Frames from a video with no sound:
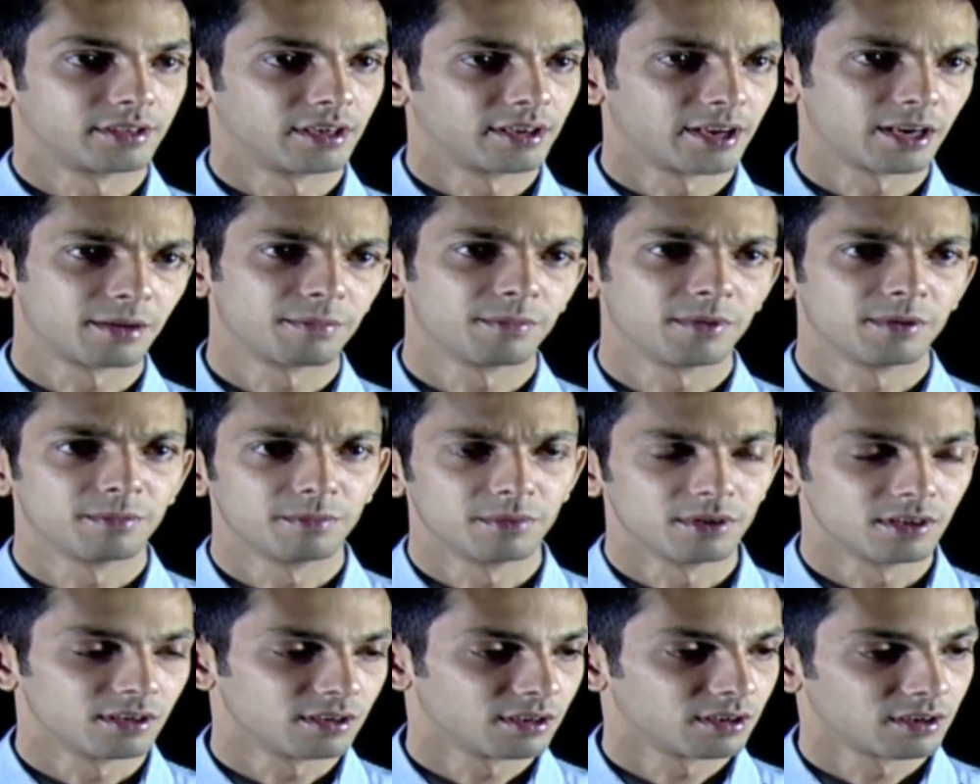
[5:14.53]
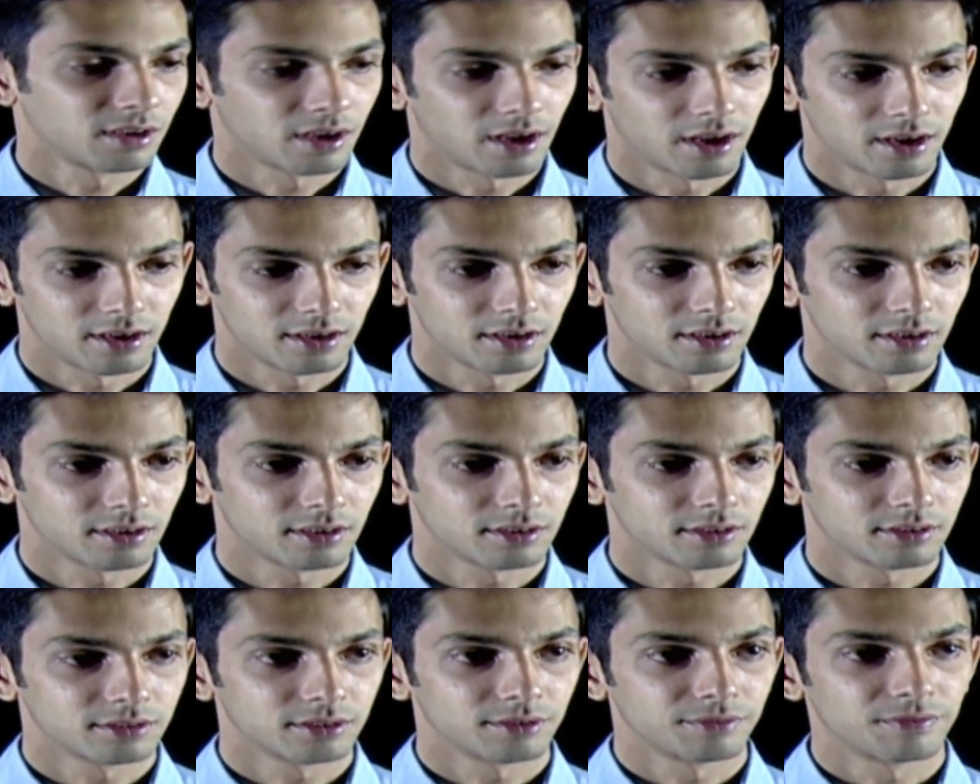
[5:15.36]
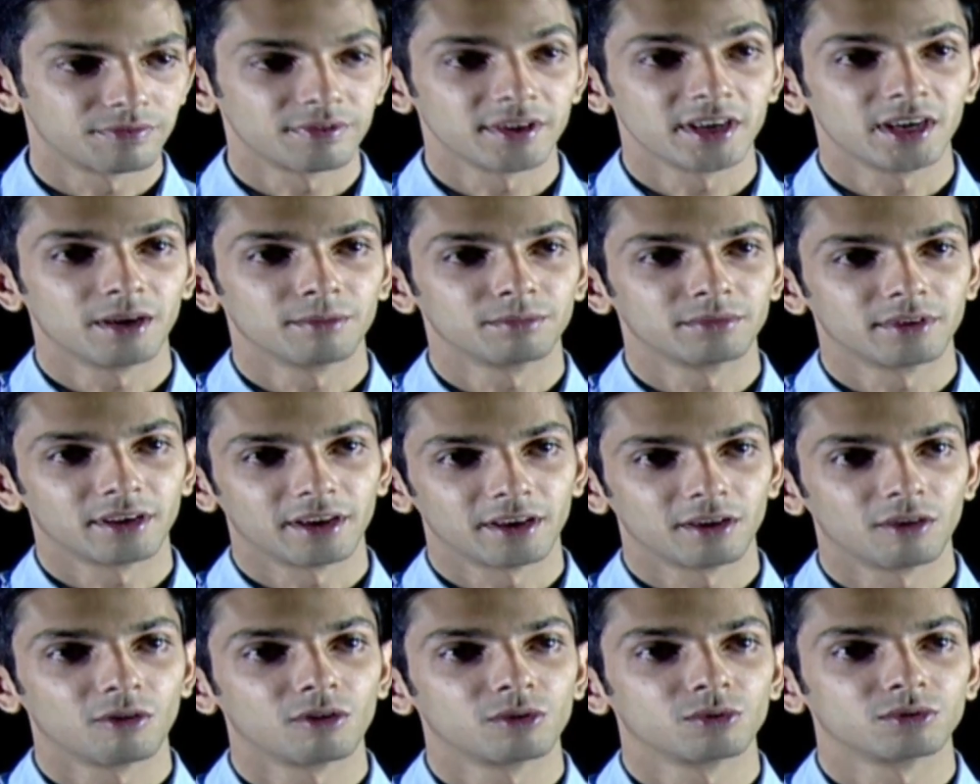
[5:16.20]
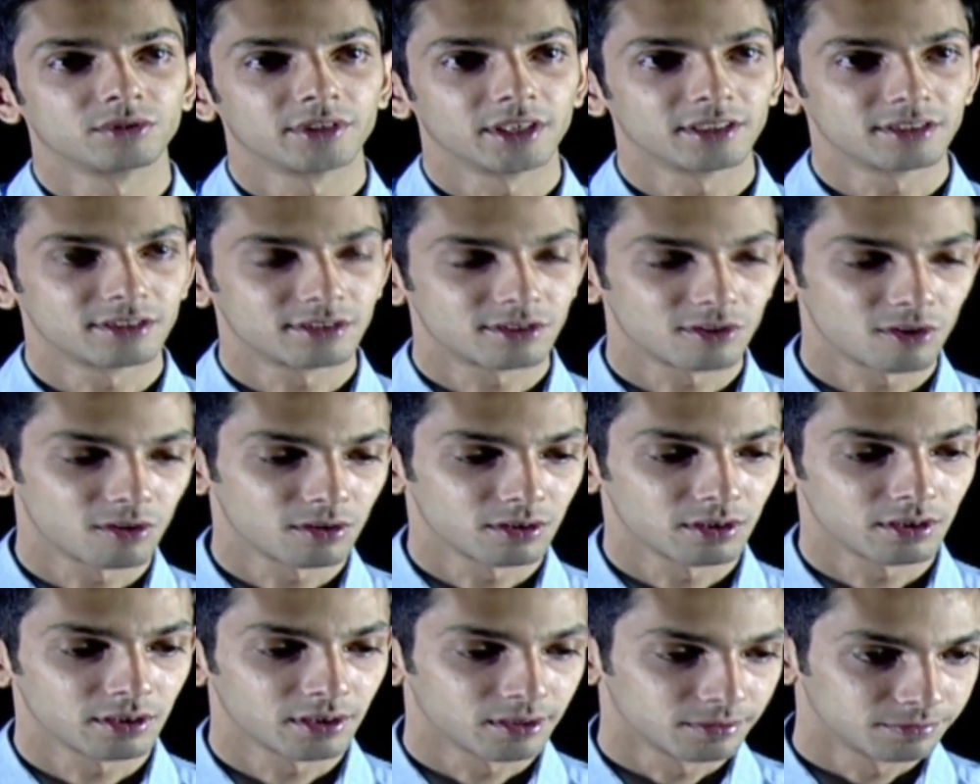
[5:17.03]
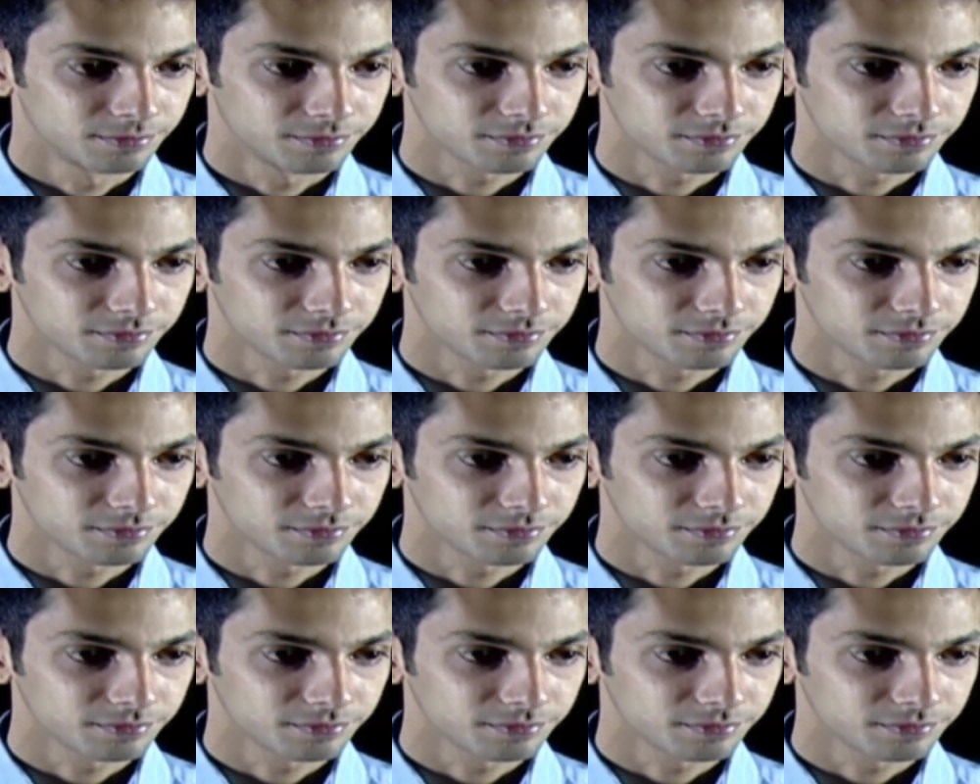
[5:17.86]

They let me be, and the freedom that I got was extraordinary.